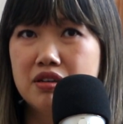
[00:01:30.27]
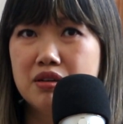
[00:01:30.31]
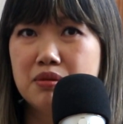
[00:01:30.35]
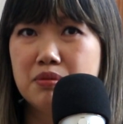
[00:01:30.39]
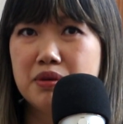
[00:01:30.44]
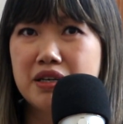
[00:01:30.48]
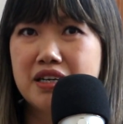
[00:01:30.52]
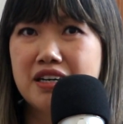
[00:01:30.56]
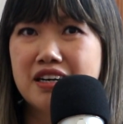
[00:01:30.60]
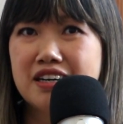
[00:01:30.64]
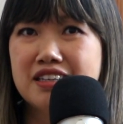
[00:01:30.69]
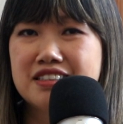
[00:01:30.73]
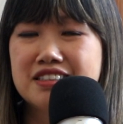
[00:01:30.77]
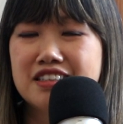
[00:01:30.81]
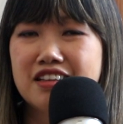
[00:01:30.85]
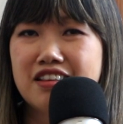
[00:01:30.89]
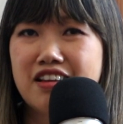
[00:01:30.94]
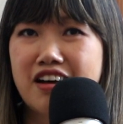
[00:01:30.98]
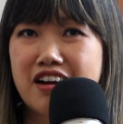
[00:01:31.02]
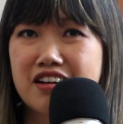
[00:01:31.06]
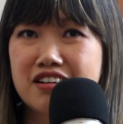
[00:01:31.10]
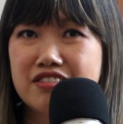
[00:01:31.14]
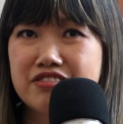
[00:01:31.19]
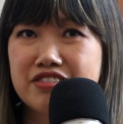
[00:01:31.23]
Because a
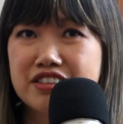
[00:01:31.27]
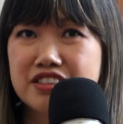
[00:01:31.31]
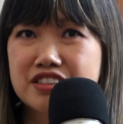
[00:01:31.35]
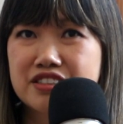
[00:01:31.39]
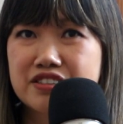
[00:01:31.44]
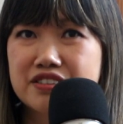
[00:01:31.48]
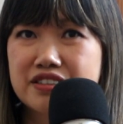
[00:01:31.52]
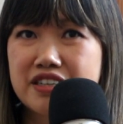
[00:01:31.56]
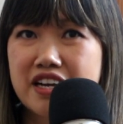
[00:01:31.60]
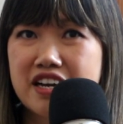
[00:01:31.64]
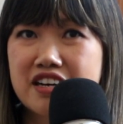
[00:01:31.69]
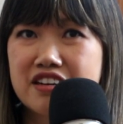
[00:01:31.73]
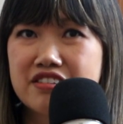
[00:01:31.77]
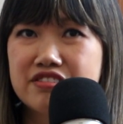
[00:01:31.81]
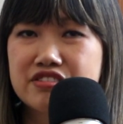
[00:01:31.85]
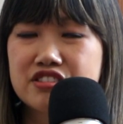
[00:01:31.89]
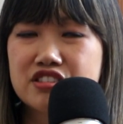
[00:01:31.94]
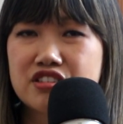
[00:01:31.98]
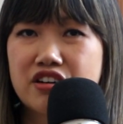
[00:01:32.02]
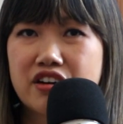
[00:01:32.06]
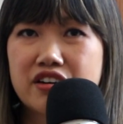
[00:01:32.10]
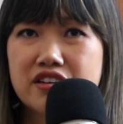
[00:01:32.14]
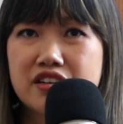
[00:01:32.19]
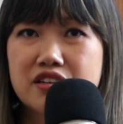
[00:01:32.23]
lot of us creatives
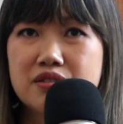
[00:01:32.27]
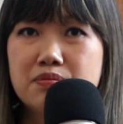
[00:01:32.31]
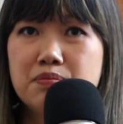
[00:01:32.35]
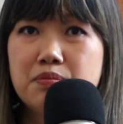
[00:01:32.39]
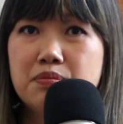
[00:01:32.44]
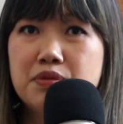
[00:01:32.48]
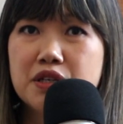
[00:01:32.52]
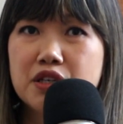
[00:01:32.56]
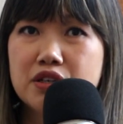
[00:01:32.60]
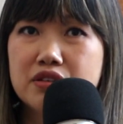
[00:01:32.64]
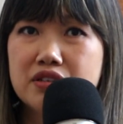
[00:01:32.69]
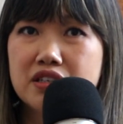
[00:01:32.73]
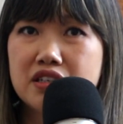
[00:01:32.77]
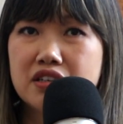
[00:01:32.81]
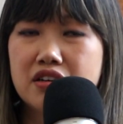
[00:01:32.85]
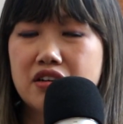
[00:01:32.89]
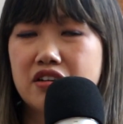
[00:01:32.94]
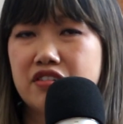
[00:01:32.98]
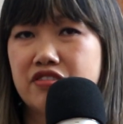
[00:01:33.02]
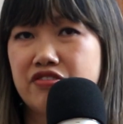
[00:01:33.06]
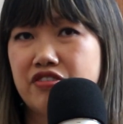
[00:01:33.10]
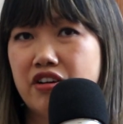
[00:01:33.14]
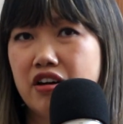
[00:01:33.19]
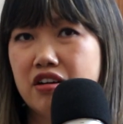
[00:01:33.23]
started building
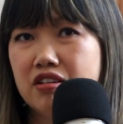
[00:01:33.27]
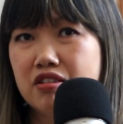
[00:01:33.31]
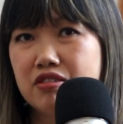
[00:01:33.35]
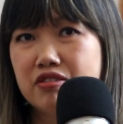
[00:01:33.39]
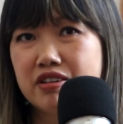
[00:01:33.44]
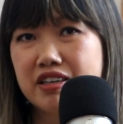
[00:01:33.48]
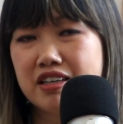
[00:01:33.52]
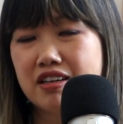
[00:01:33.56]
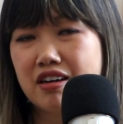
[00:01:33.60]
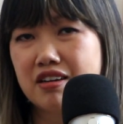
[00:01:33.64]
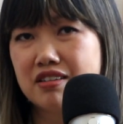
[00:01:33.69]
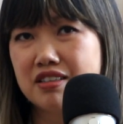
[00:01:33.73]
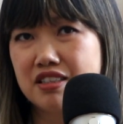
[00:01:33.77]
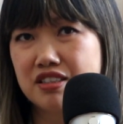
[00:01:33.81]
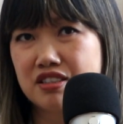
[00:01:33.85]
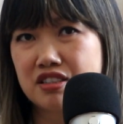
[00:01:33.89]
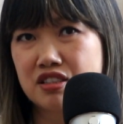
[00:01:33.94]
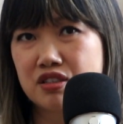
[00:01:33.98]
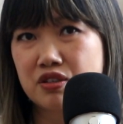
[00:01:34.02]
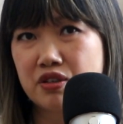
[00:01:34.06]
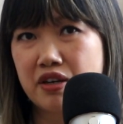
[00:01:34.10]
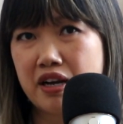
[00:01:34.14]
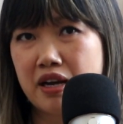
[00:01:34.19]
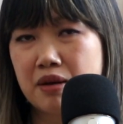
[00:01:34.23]
our following on
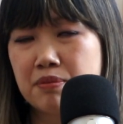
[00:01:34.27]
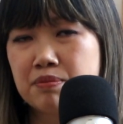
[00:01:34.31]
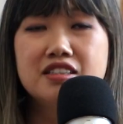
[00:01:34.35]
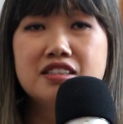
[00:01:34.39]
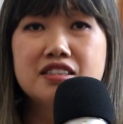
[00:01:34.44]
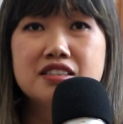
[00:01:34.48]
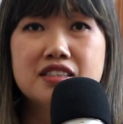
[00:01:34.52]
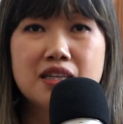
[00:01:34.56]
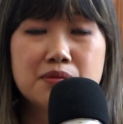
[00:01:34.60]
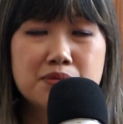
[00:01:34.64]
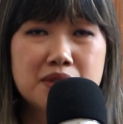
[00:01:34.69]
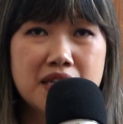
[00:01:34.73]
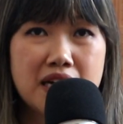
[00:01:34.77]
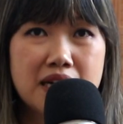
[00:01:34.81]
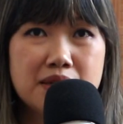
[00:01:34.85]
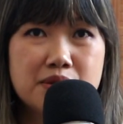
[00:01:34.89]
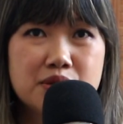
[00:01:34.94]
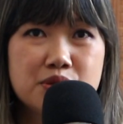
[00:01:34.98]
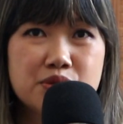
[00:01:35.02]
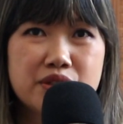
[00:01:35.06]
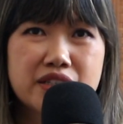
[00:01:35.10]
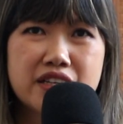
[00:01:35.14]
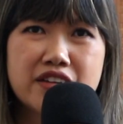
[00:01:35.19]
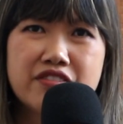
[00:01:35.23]
Instagram,
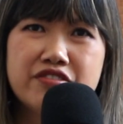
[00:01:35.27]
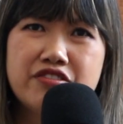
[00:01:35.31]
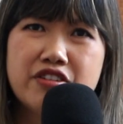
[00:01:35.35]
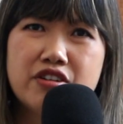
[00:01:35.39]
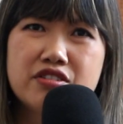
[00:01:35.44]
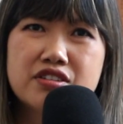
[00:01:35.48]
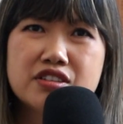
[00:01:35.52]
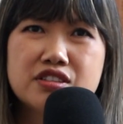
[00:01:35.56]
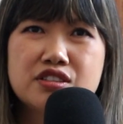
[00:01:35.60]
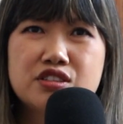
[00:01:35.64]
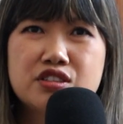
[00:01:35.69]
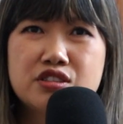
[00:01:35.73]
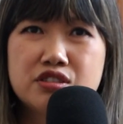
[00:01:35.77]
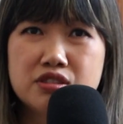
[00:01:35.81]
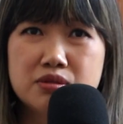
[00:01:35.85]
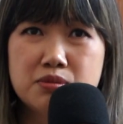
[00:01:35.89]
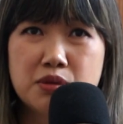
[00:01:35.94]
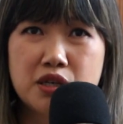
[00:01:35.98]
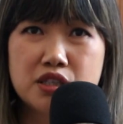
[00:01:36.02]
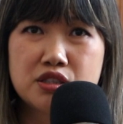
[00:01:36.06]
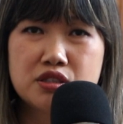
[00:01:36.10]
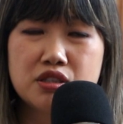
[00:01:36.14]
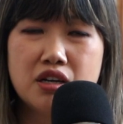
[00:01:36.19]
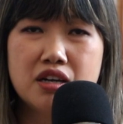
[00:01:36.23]
sometimes we can focus too
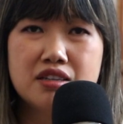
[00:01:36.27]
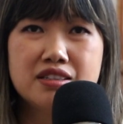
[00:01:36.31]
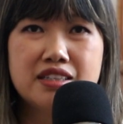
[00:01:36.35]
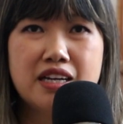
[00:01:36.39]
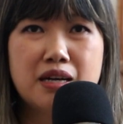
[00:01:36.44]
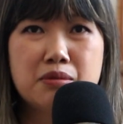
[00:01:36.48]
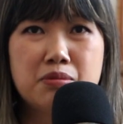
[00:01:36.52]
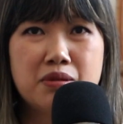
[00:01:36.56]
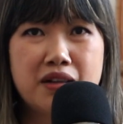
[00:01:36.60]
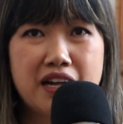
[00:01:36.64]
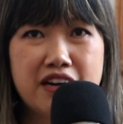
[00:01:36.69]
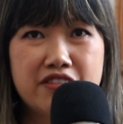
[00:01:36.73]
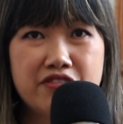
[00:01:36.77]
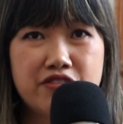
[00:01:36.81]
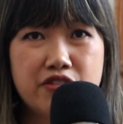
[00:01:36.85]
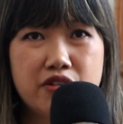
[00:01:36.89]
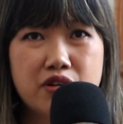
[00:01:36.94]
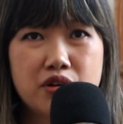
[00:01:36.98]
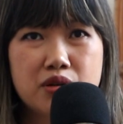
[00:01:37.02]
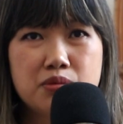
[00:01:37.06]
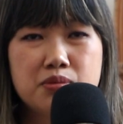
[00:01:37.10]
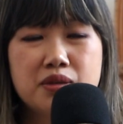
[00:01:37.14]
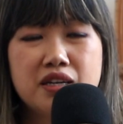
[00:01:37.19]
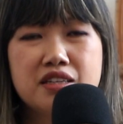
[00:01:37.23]
much on that
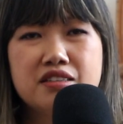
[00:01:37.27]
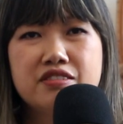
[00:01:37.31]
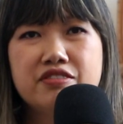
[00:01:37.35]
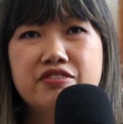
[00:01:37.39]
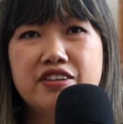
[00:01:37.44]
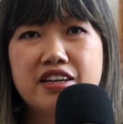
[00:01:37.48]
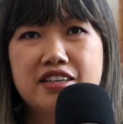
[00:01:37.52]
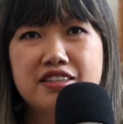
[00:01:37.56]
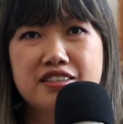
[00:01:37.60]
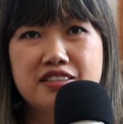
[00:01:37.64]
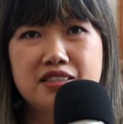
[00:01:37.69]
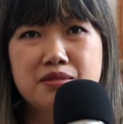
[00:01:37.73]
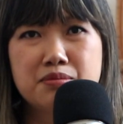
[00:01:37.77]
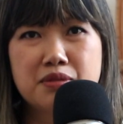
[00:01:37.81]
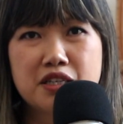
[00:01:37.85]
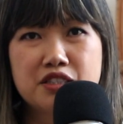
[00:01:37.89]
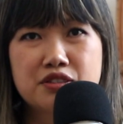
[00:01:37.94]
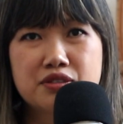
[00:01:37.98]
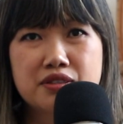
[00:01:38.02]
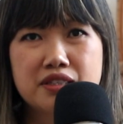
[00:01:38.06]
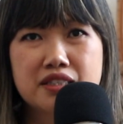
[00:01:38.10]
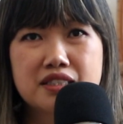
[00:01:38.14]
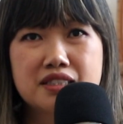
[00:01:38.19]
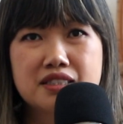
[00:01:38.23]
platform and the vanity
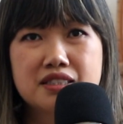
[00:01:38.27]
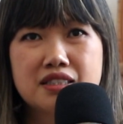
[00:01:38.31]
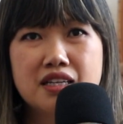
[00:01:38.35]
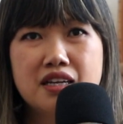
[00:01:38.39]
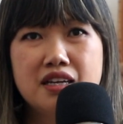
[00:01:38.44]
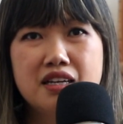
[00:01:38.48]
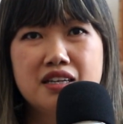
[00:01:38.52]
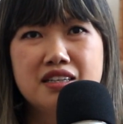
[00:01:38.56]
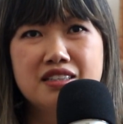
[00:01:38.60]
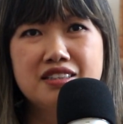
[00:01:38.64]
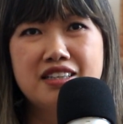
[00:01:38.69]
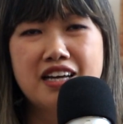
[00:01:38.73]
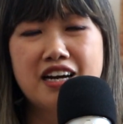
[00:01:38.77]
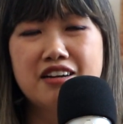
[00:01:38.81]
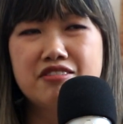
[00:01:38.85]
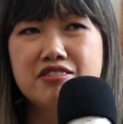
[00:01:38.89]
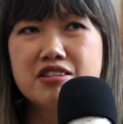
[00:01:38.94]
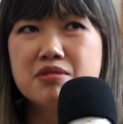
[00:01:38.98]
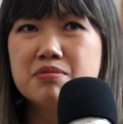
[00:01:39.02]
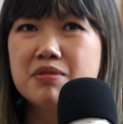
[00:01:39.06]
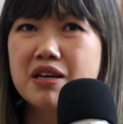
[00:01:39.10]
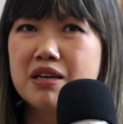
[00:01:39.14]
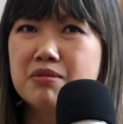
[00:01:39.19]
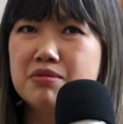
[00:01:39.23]
metrics that
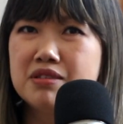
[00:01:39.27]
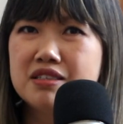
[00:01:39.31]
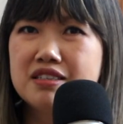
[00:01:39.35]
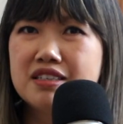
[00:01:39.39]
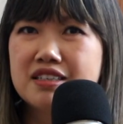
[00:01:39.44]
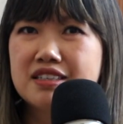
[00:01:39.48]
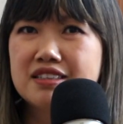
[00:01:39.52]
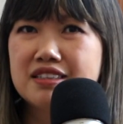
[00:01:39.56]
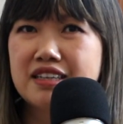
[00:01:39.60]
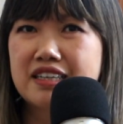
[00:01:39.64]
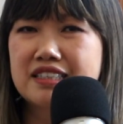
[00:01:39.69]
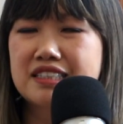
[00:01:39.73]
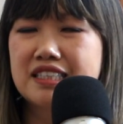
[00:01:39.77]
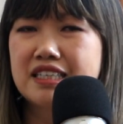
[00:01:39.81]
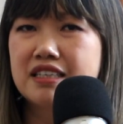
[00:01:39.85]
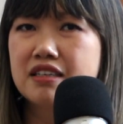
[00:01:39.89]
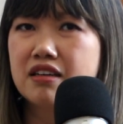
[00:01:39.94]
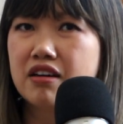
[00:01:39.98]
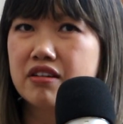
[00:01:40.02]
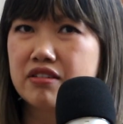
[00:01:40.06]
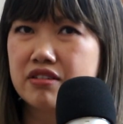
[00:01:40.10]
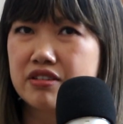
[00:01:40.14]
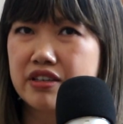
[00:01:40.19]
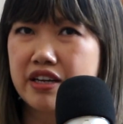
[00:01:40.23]
we may be neglecting
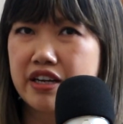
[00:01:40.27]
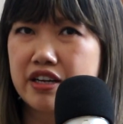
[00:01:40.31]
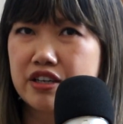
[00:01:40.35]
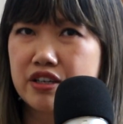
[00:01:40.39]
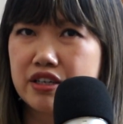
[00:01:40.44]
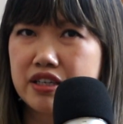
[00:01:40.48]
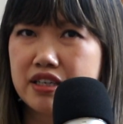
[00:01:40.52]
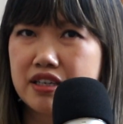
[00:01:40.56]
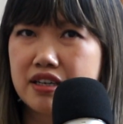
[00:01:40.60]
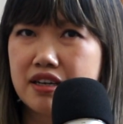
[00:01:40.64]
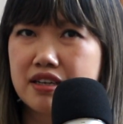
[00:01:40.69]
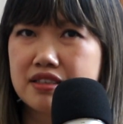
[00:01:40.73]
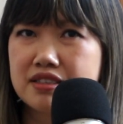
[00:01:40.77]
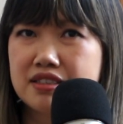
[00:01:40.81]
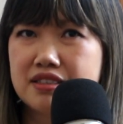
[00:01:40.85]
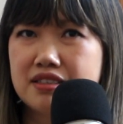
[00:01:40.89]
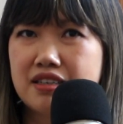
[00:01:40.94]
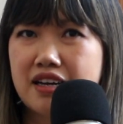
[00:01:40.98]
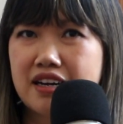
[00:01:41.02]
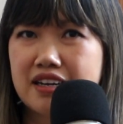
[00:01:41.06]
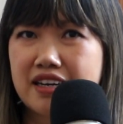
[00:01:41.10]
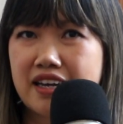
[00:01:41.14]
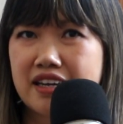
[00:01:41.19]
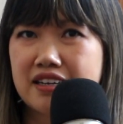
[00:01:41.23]
other areas
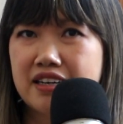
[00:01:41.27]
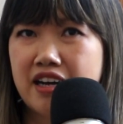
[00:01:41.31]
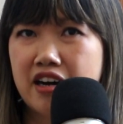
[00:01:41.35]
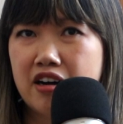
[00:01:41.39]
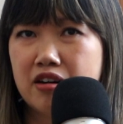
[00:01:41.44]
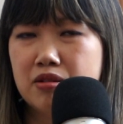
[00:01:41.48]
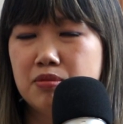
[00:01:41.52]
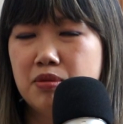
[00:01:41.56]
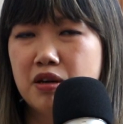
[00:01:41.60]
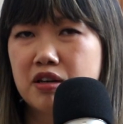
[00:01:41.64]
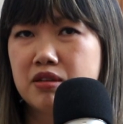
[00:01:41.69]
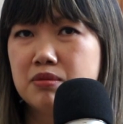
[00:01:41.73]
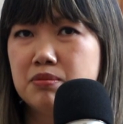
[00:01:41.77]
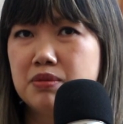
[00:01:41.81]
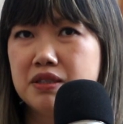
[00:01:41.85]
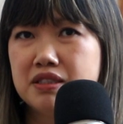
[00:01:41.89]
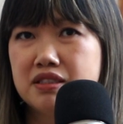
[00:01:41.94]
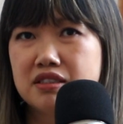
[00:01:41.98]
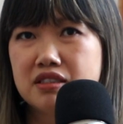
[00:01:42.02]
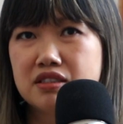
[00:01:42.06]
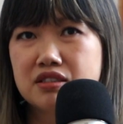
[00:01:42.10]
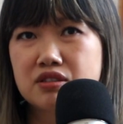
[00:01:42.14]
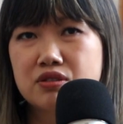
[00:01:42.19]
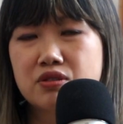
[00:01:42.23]
that can help our
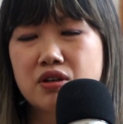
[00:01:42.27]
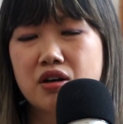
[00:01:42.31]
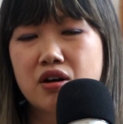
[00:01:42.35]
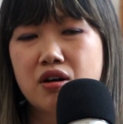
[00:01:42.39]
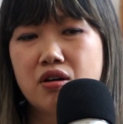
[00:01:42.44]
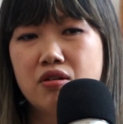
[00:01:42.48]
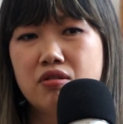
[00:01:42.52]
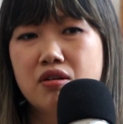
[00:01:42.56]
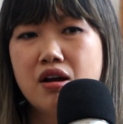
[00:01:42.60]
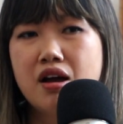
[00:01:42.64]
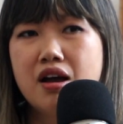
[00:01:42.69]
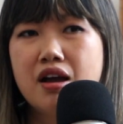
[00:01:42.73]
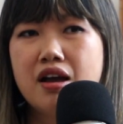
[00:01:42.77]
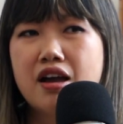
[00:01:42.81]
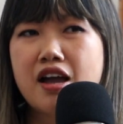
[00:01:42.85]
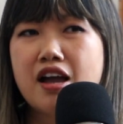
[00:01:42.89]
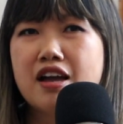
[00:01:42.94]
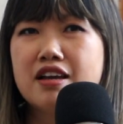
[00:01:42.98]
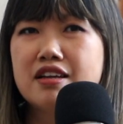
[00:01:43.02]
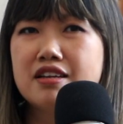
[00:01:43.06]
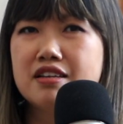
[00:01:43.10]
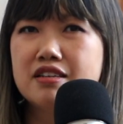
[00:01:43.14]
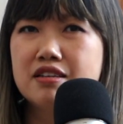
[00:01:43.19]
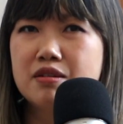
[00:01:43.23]
business grow
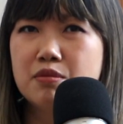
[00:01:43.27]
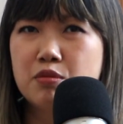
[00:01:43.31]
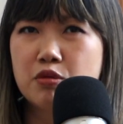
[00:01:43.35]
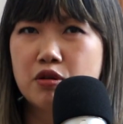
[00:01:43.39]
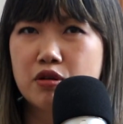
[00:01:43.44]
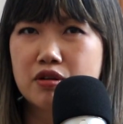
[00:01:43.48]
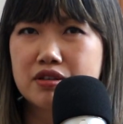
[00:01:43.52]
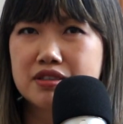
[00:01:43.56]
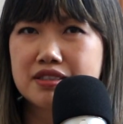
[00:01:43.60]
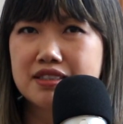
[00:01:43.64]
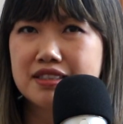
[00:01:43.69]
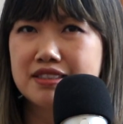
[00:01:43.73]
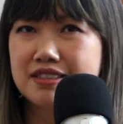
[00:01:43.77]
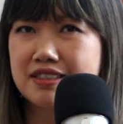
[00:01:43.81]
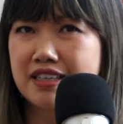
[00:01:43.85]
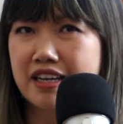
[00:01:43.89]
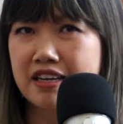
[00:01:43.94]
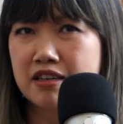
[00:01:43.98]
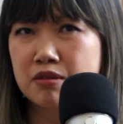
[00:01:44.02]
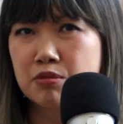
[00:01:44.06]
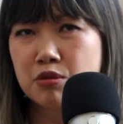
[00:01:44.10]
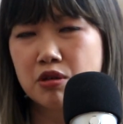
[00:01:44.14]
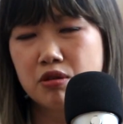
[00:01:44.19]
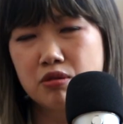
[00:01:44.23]
in a more
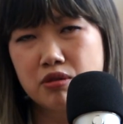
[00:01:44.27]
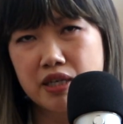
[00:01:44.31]
sustainable